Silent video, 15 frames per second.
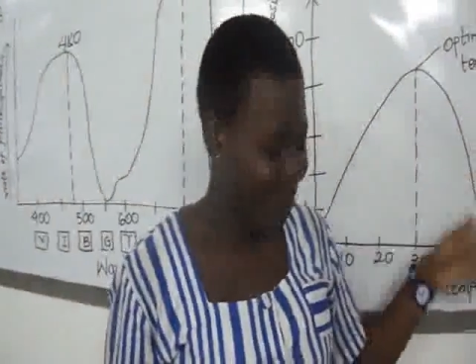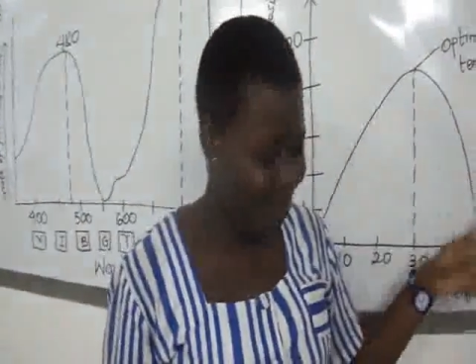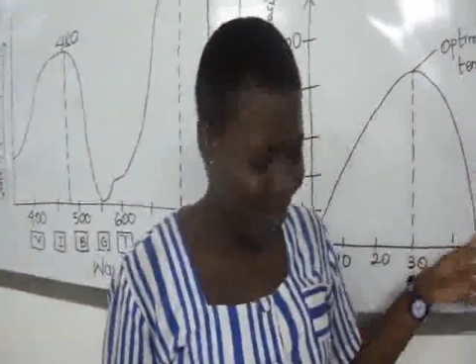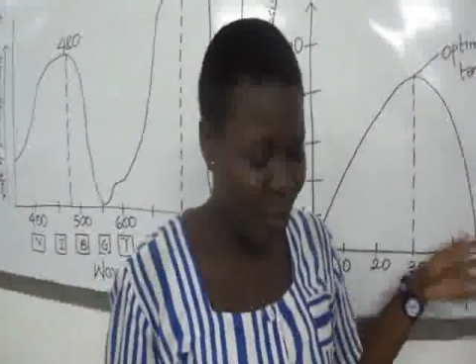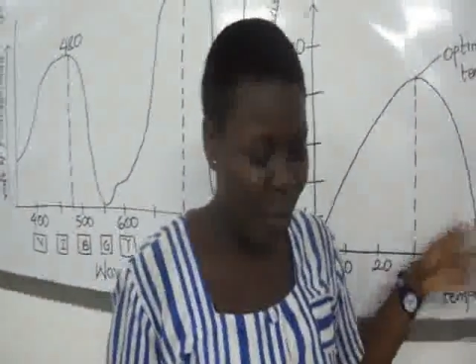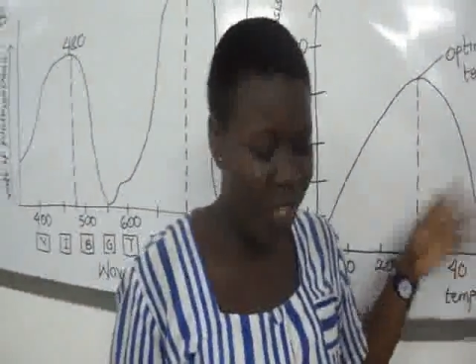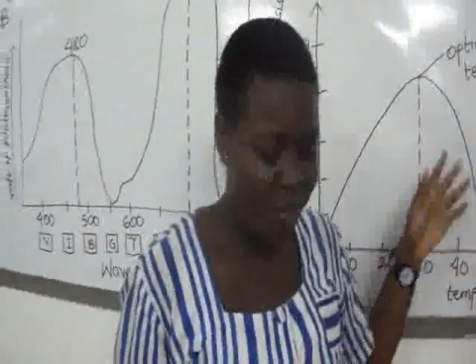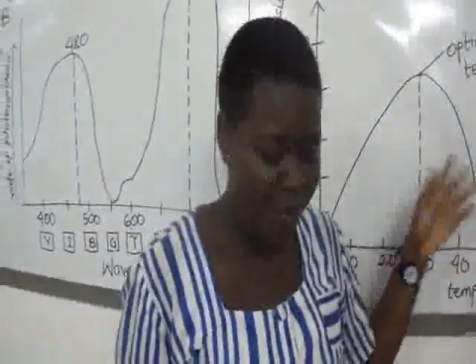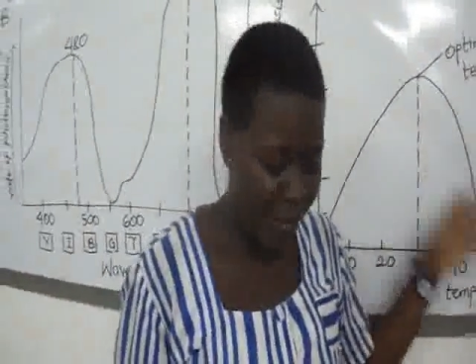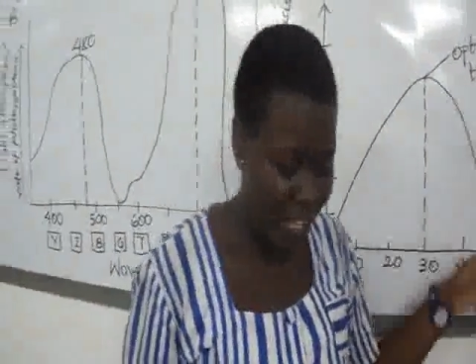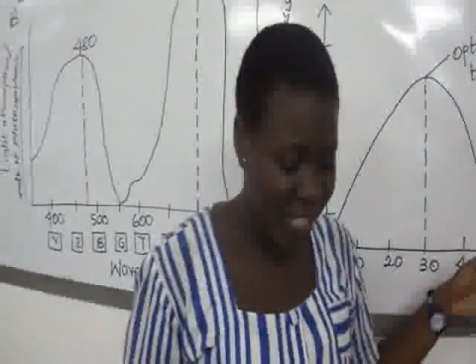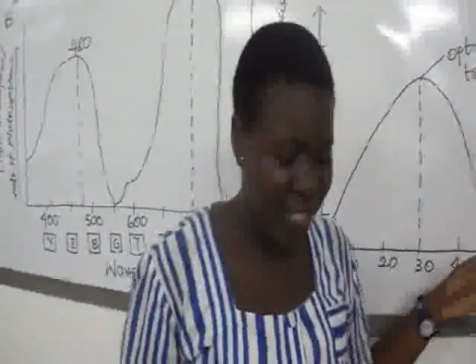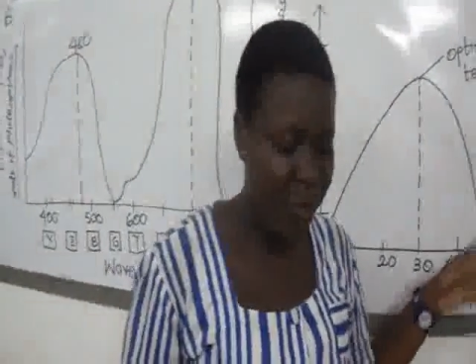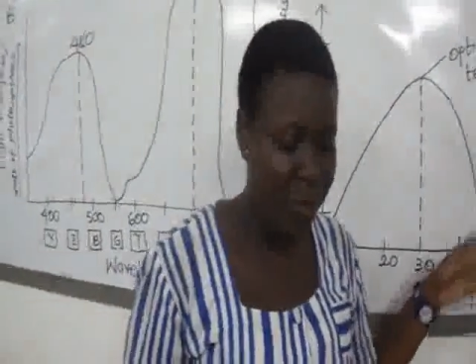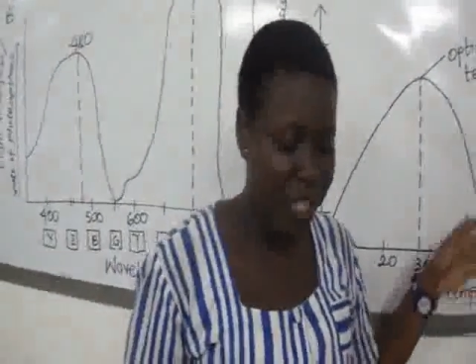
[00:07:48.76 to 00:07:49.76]
those
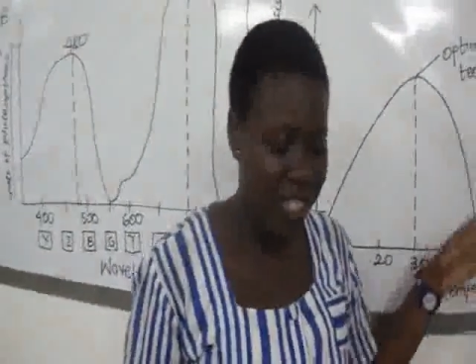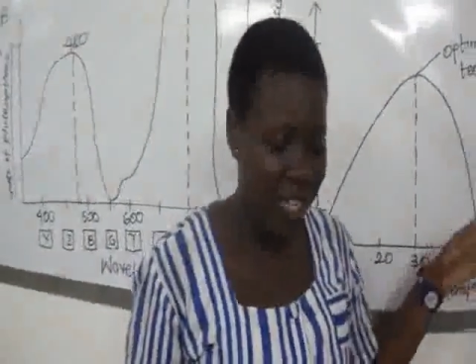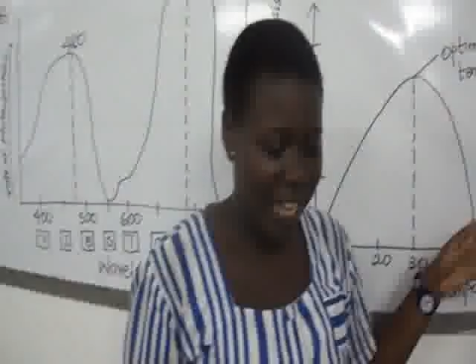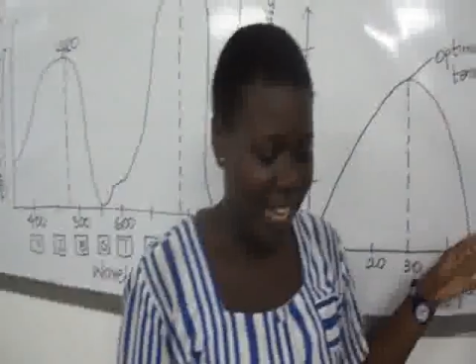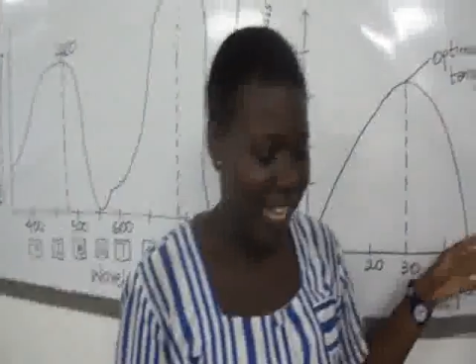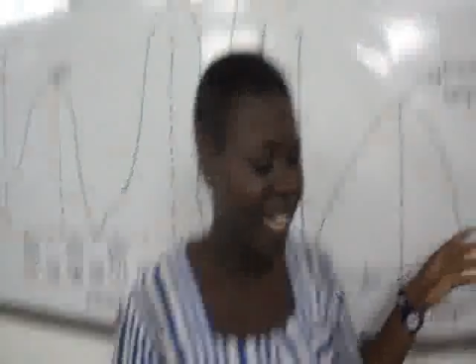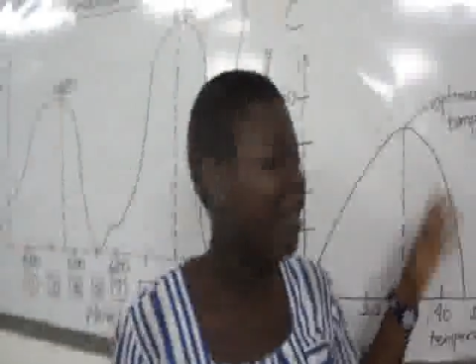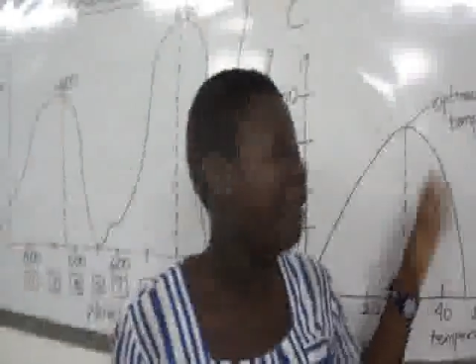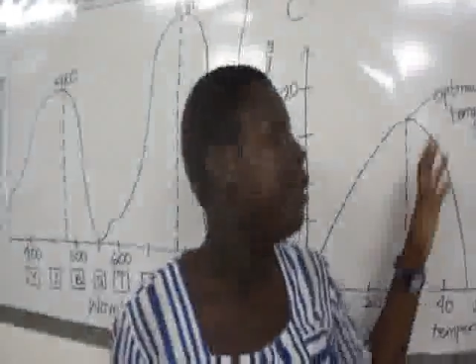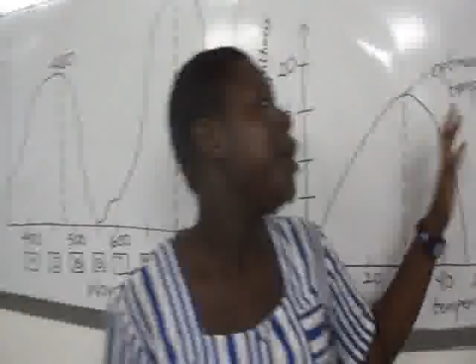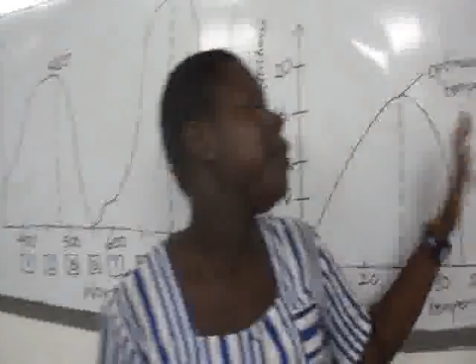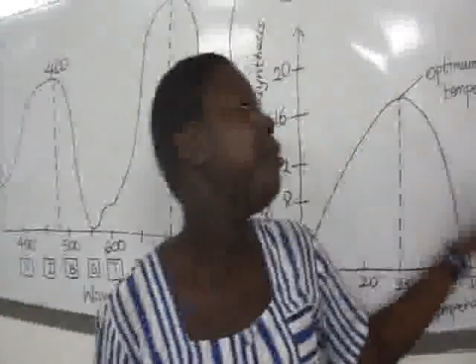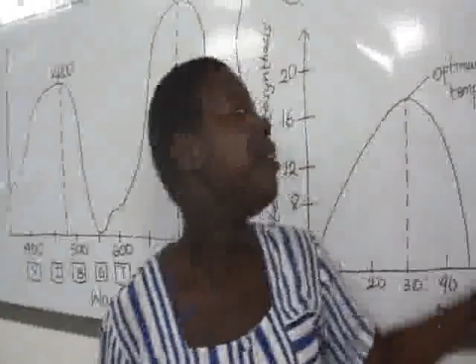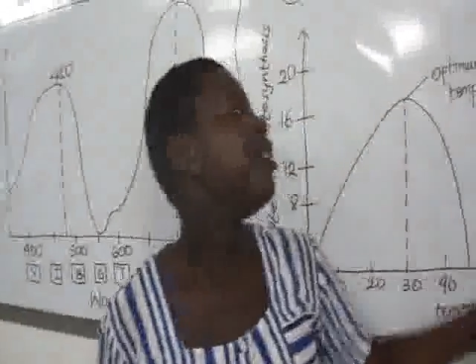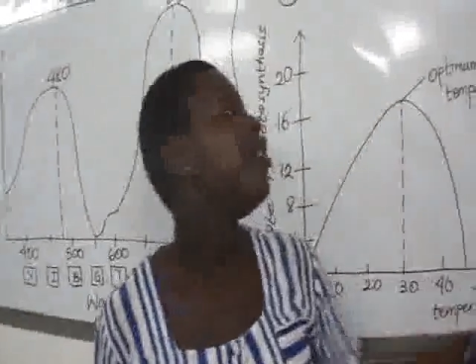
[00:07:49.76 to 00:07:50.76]
plants which are in
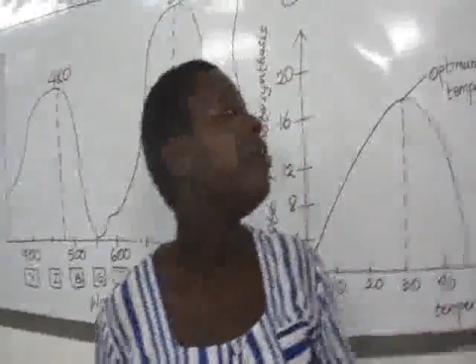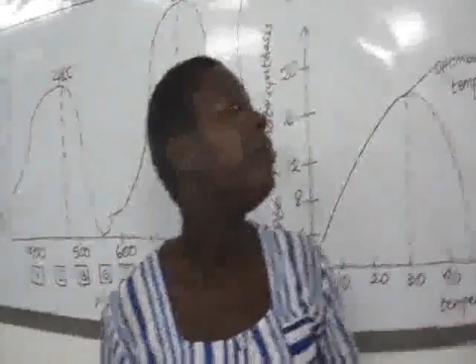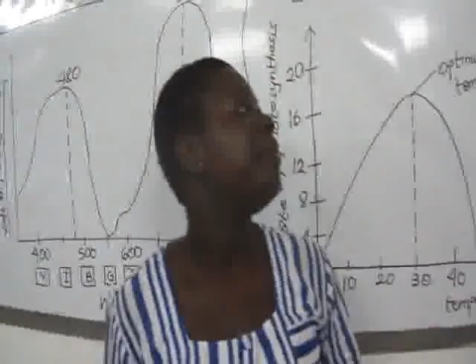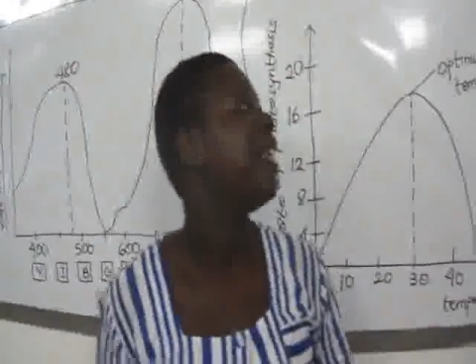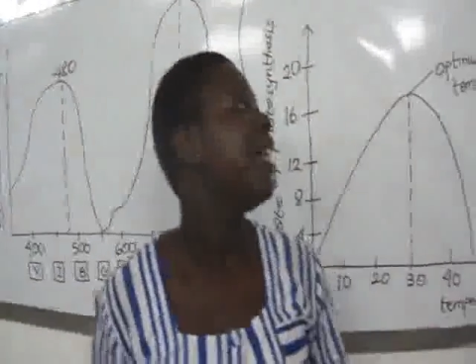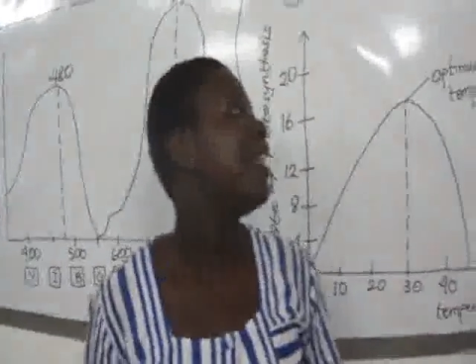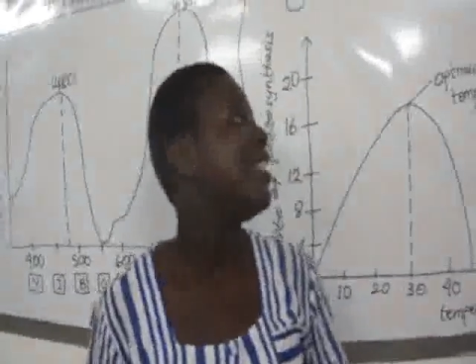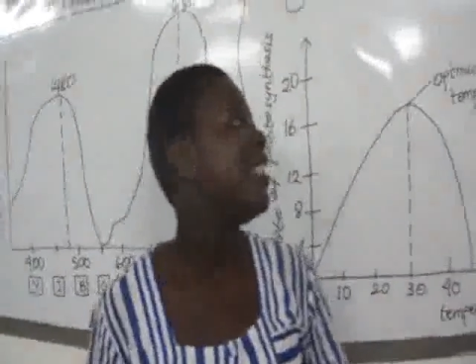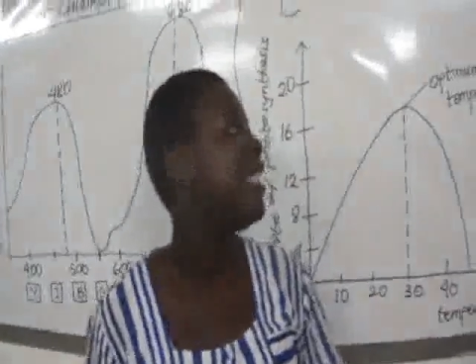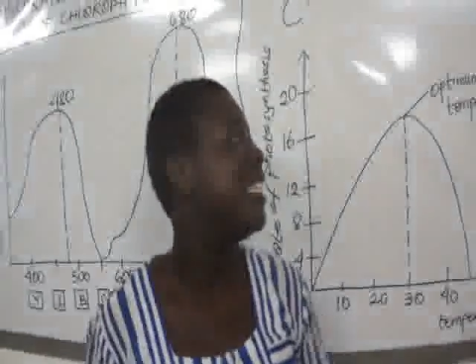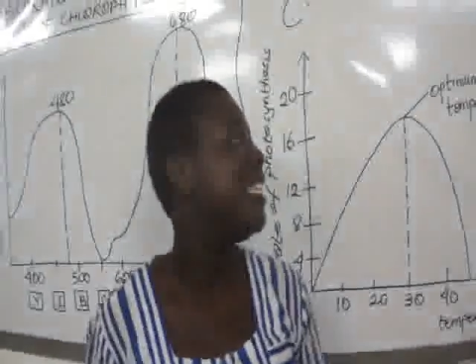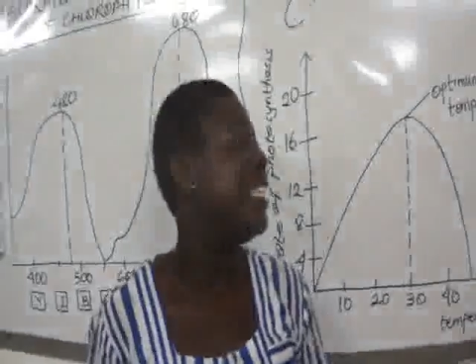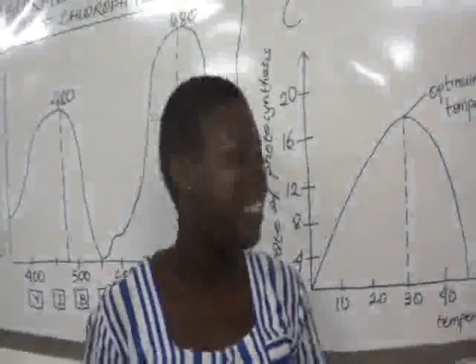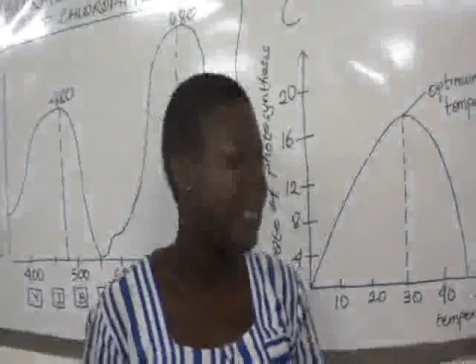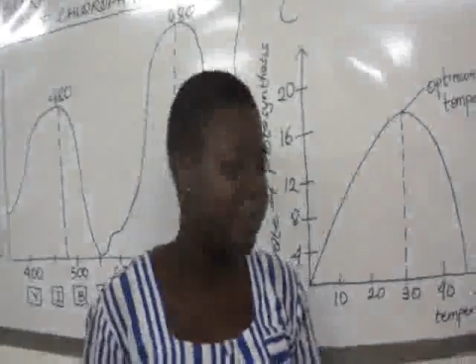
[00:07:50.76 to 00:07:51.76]

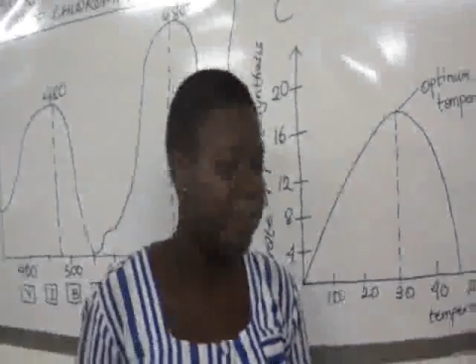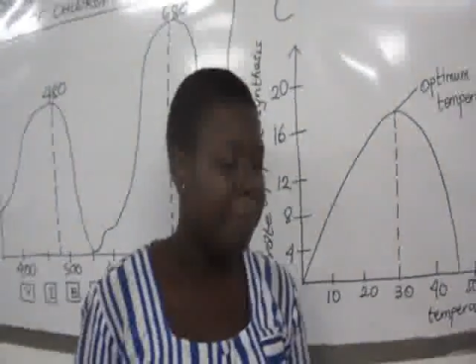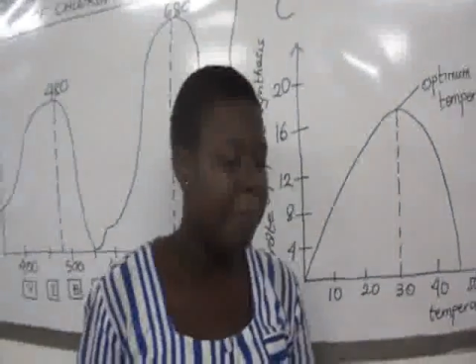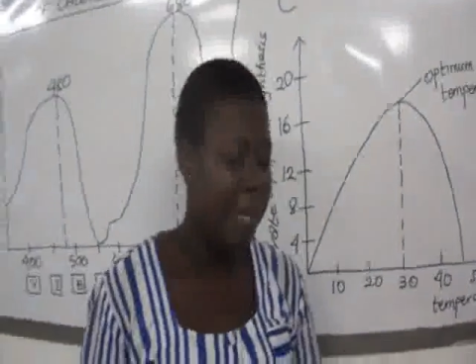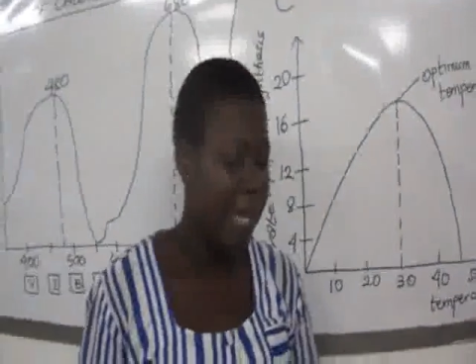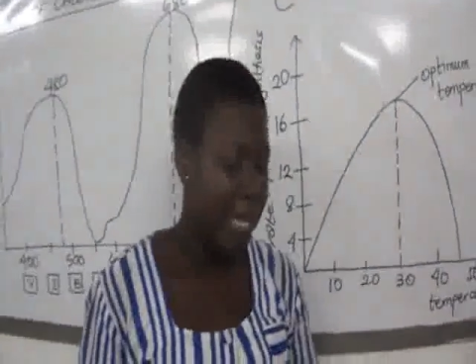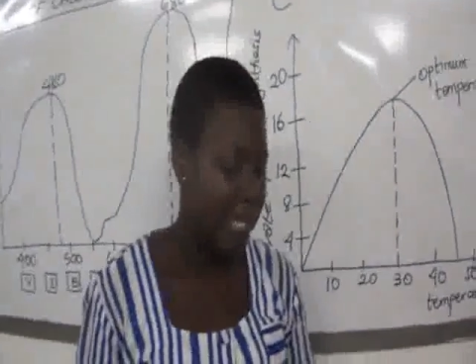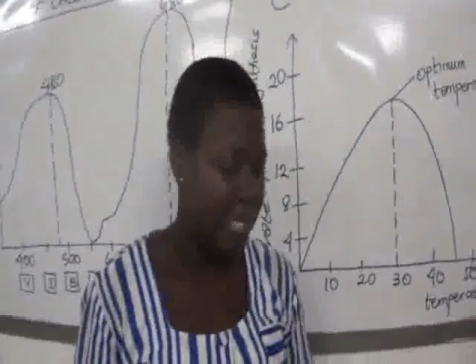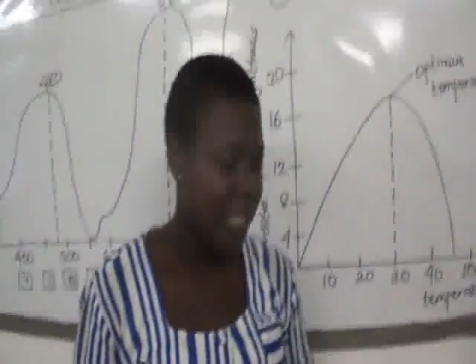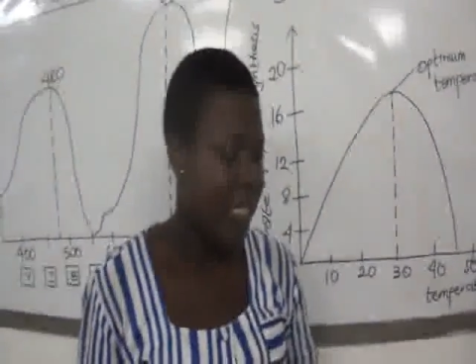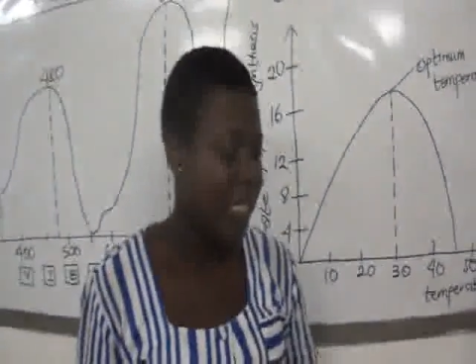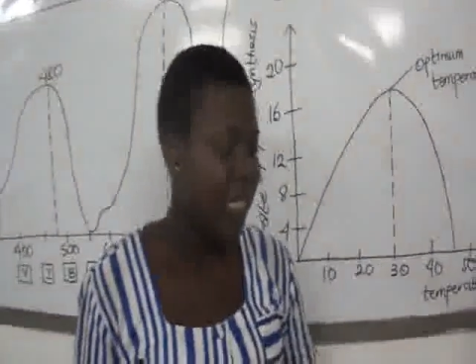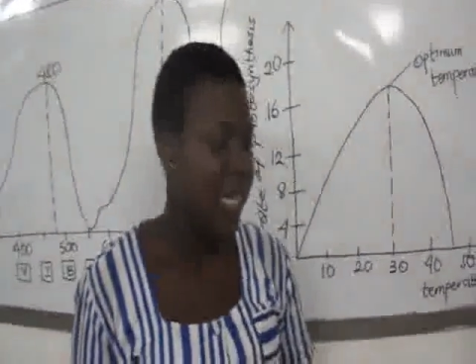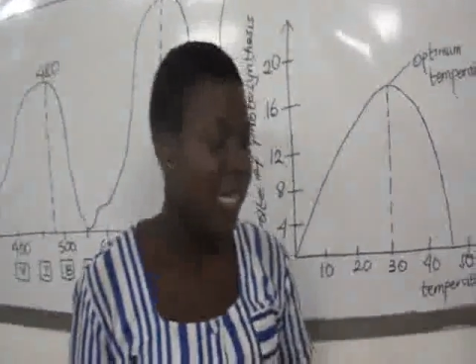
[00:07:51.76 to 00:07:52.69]
predominantly dim places.